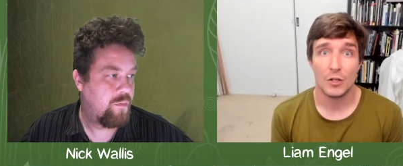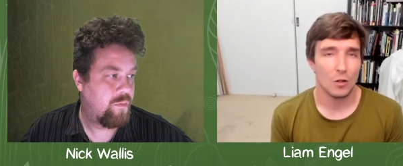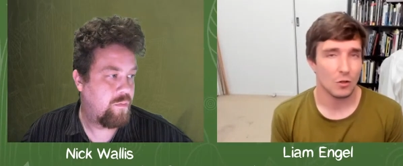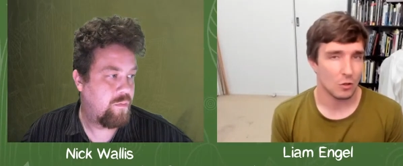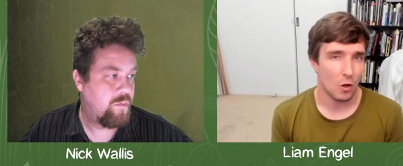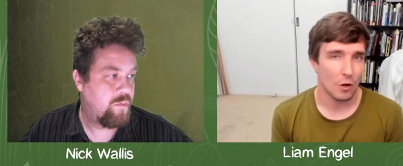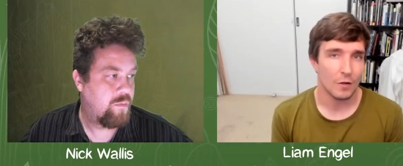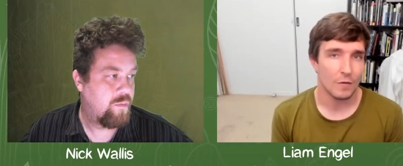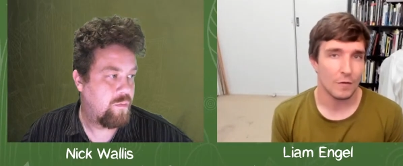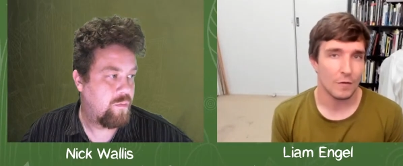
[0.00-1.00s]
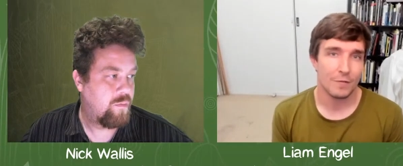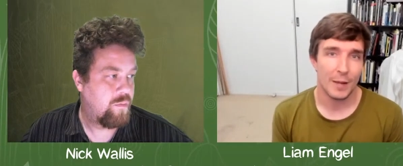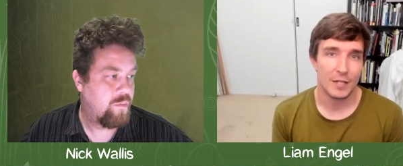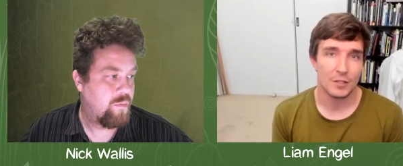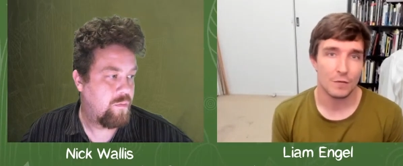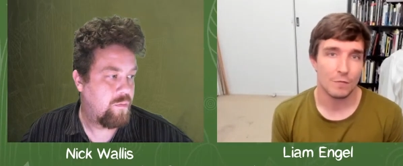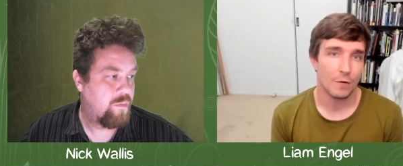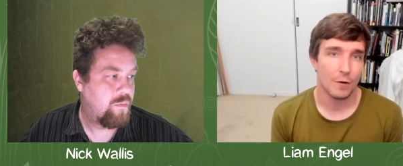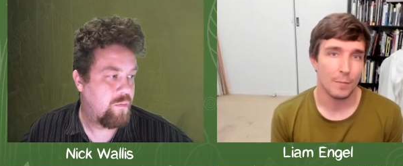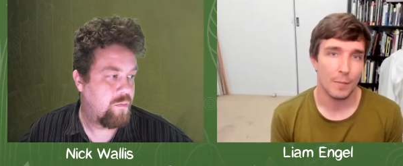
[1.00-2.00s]
Speaker 1: get a lot of the information
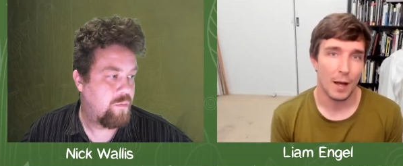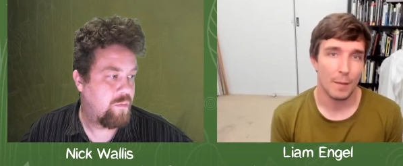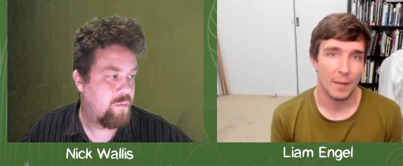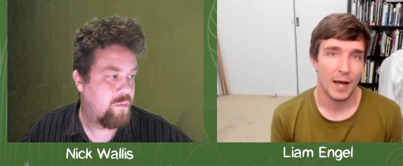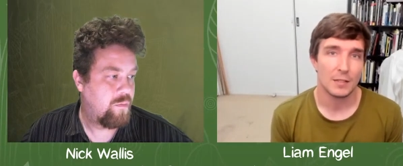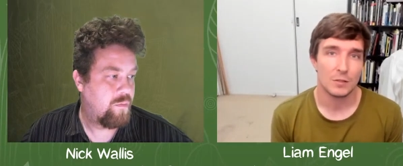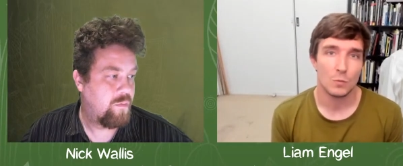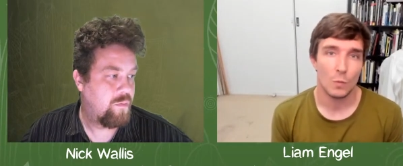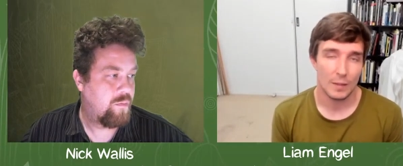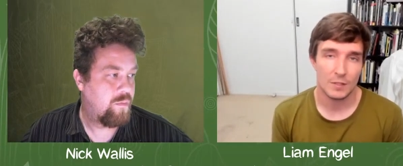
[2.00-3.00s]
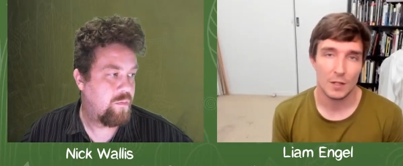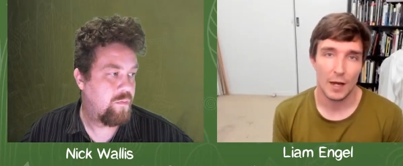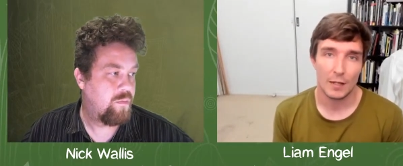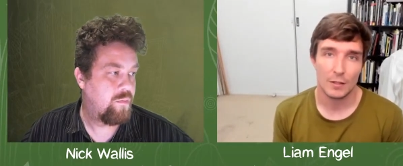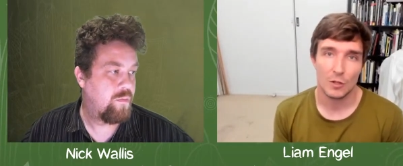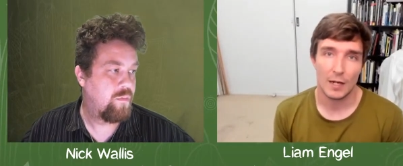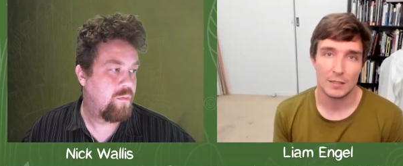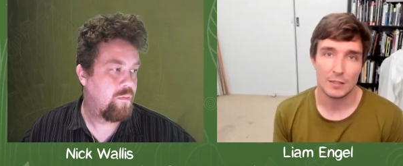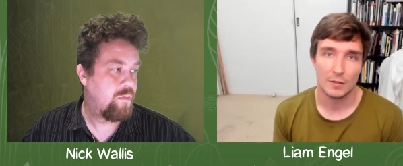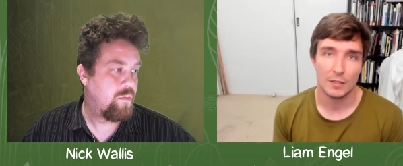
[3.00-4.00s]
from uh, Pat's website,
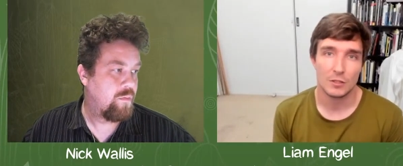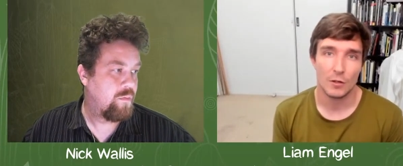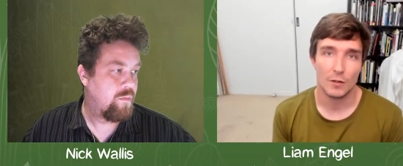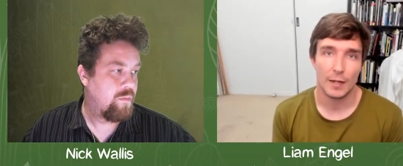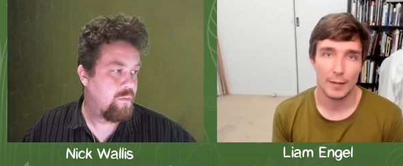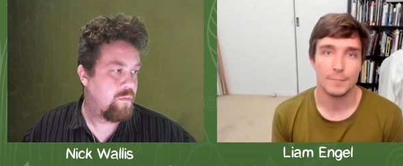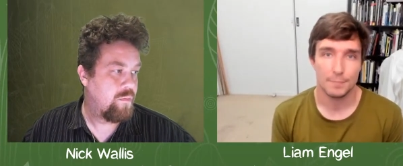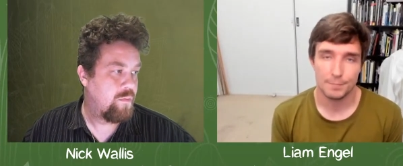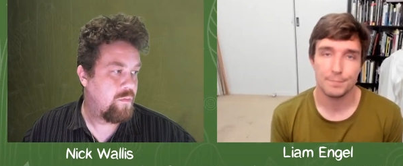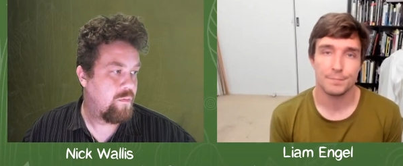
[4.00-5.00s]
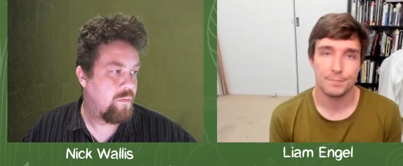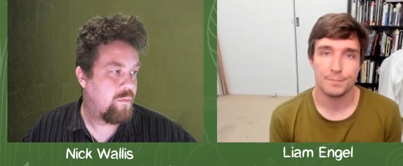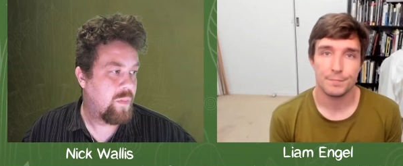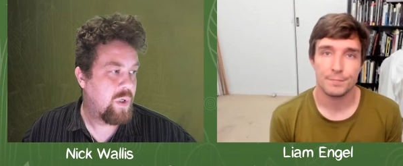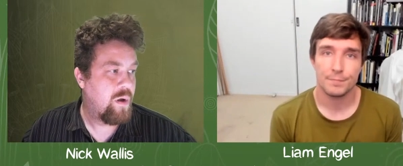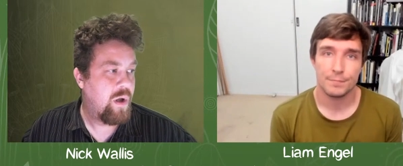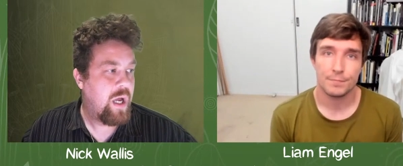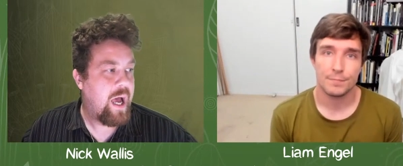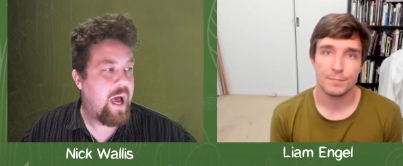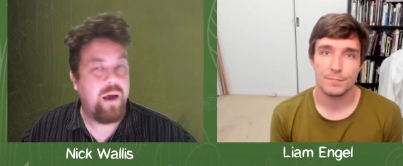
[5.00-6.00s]
trichocereus dot net.
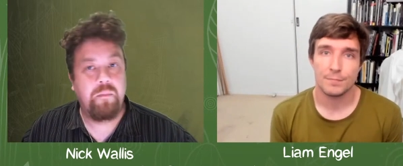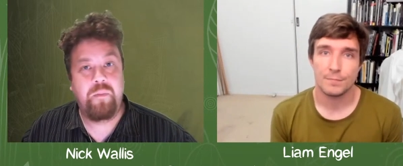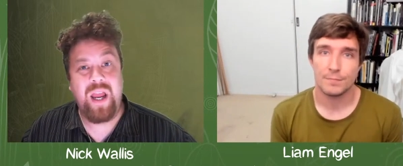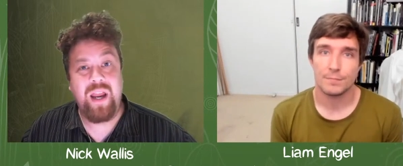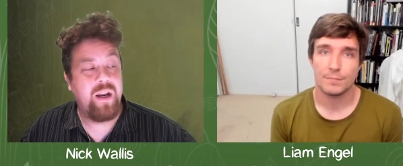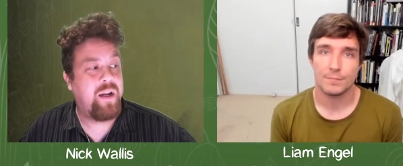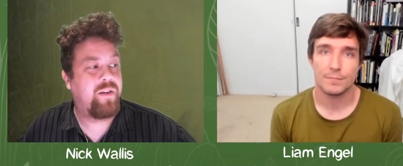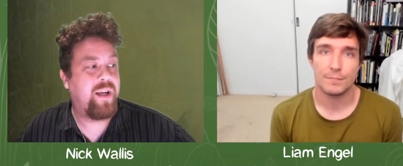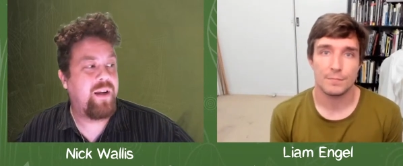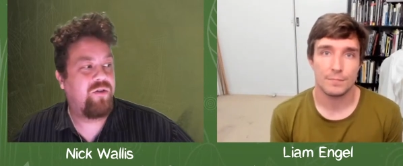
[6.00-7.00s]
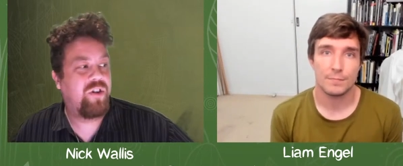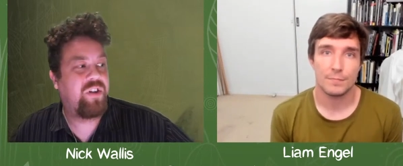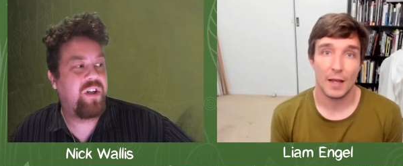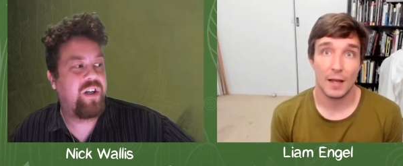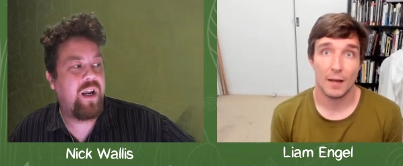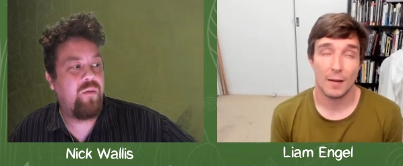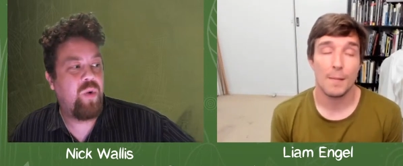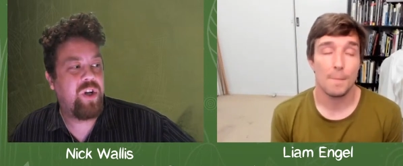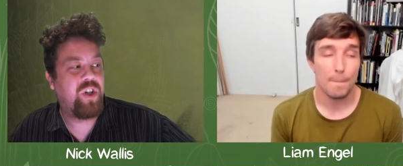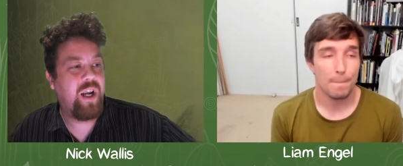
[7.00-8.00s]
Speaker 2: Uh, Ben is interested in
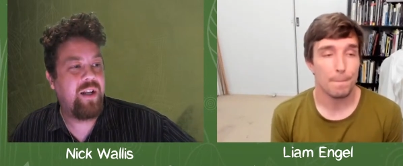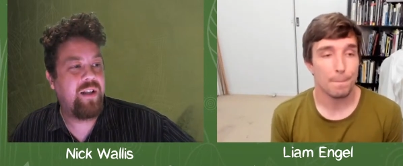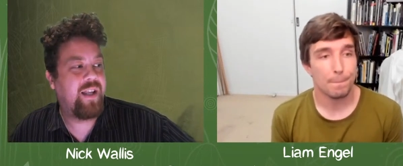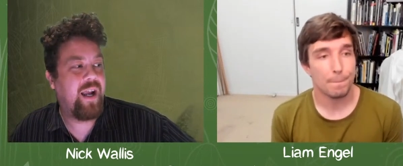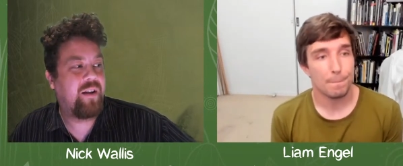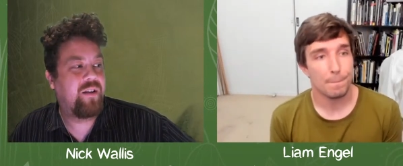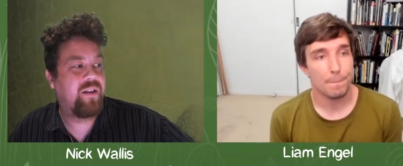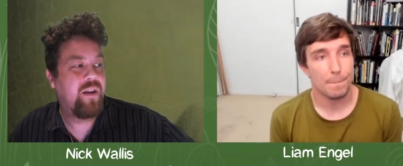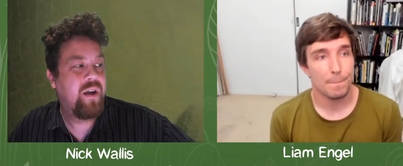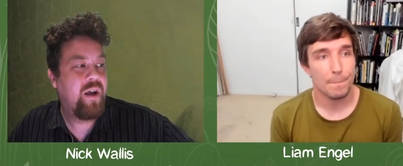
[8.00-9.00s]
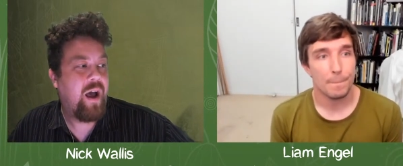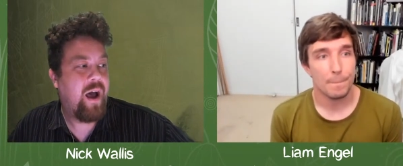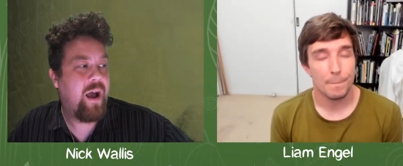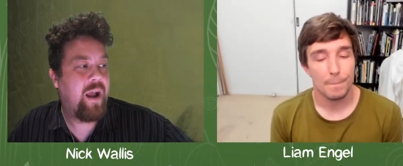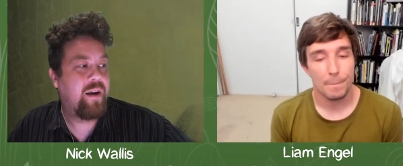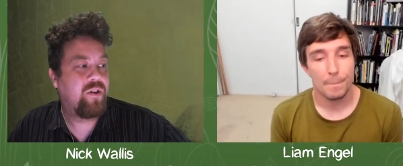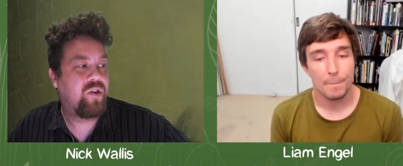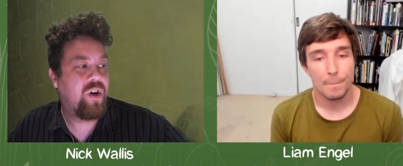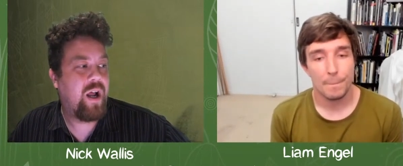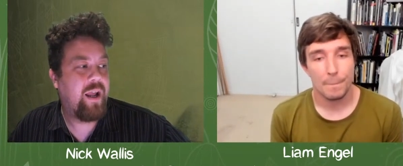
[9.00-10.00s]
which insects uh, in
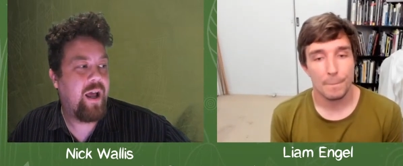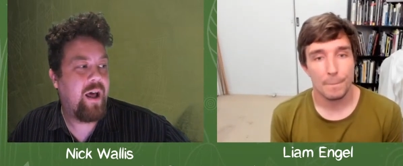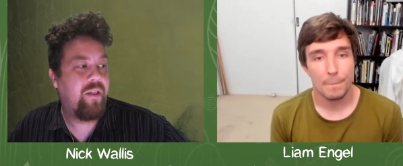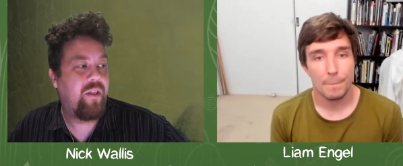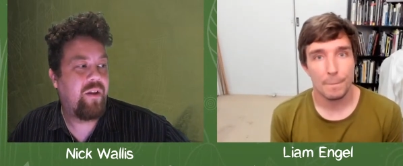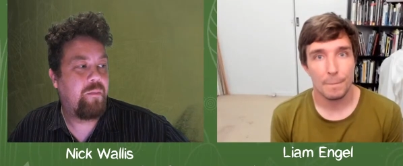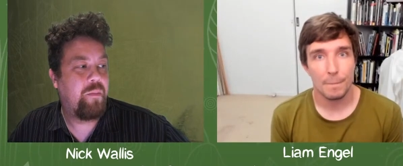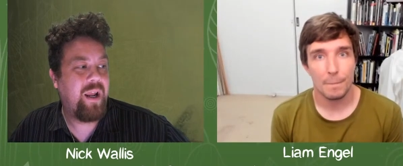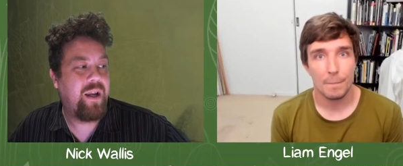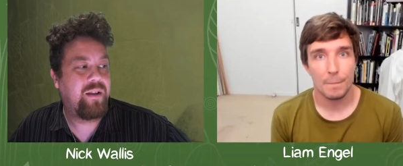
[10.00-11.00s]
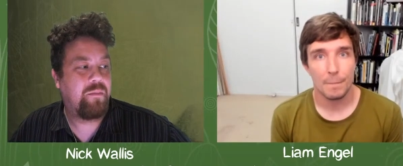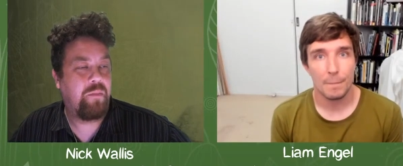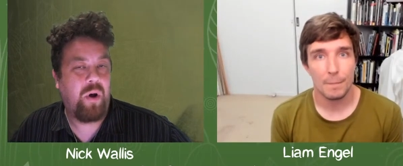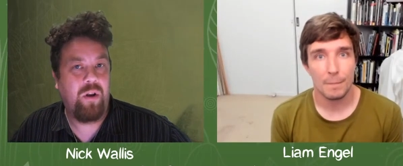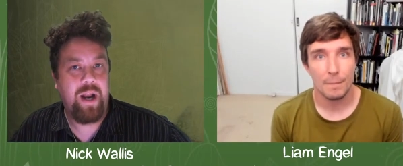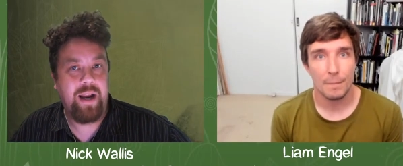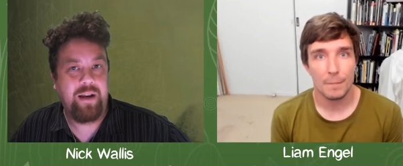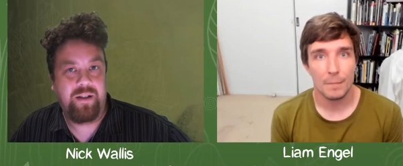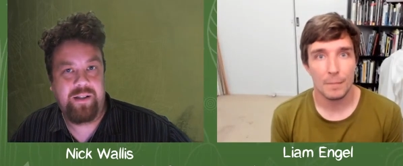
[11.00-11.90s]
Australia, other than bees, pollinate